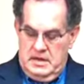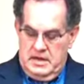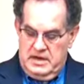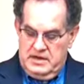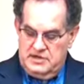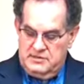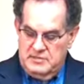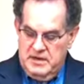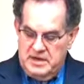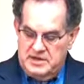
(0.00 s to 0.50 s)

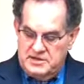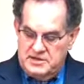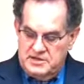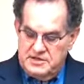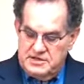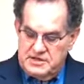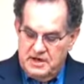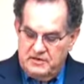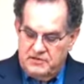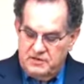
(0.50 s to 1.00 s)
that is
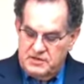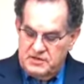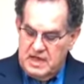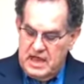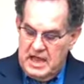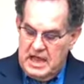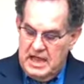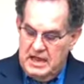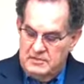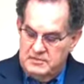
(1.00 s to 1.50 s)
mentioned several
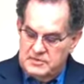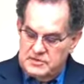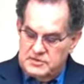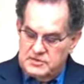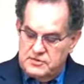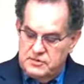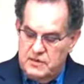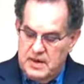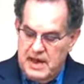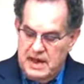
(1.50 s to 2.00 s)

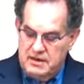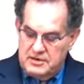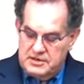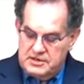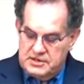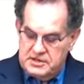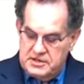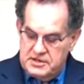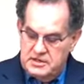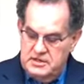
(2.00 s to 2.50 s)
times
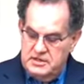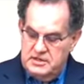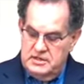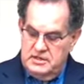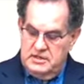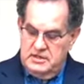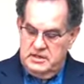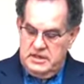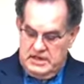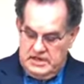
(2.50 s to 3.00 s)
throughout
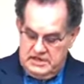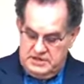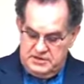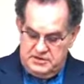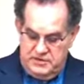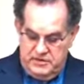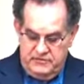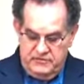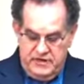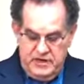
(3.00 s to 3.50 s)
the
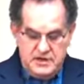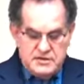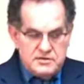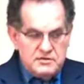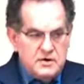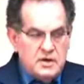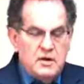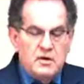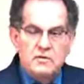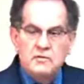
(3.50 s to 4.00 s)
history of
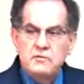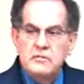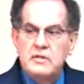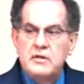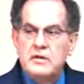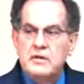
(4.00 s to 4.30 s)
Israel,